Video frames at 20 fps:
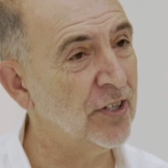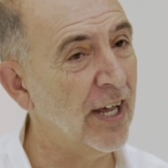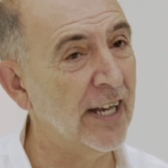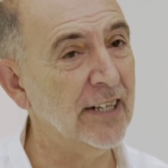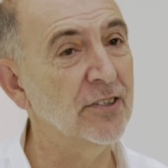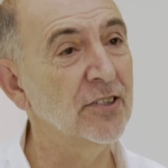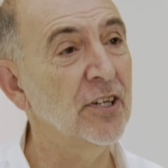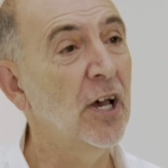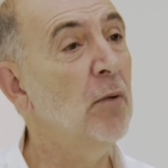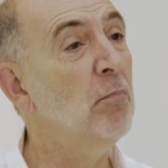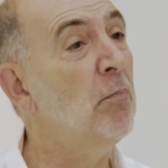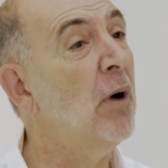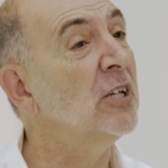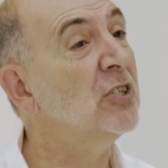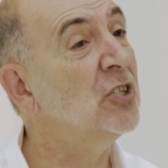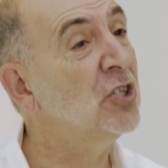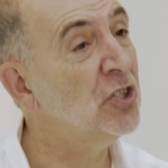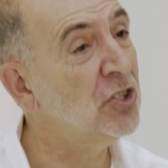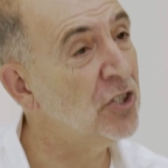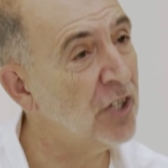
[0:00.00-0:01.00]
sense,
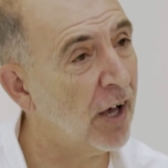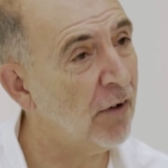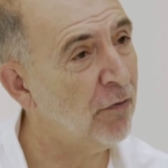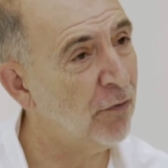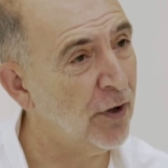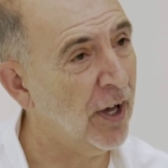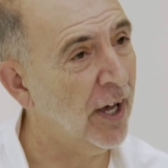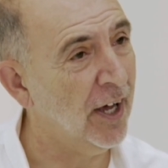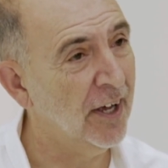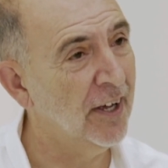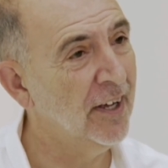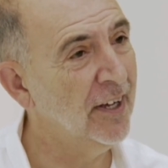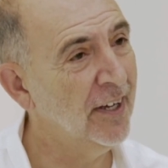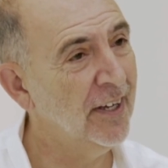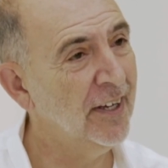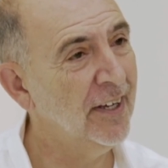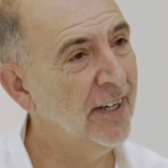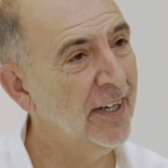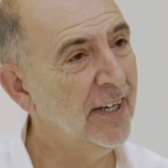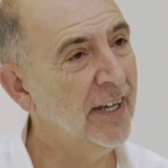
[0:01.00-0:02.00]
much tougher
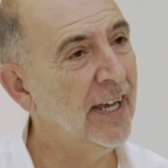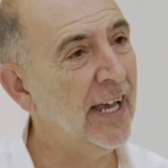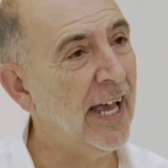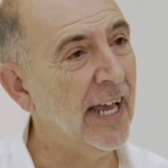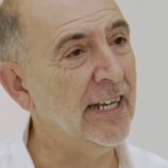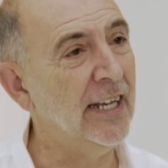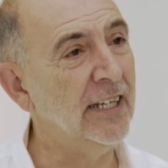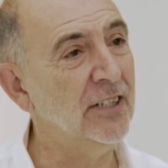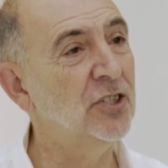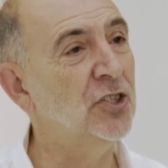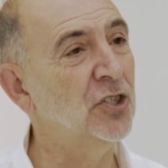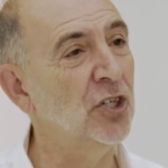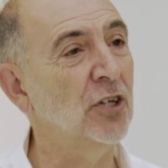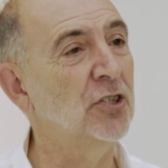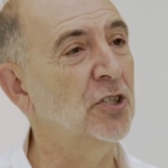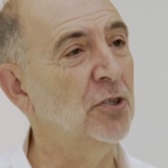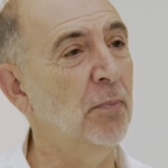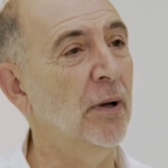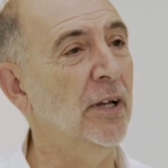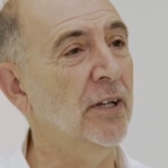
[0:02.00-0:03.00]
in its
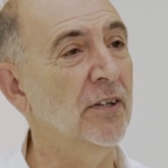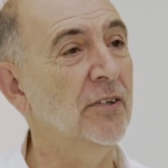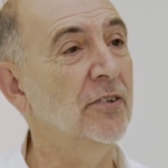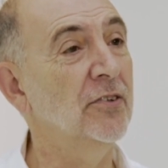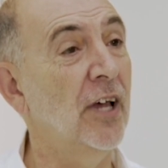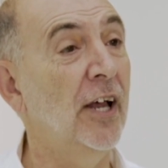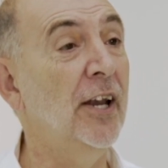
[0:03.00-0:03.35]
judgments.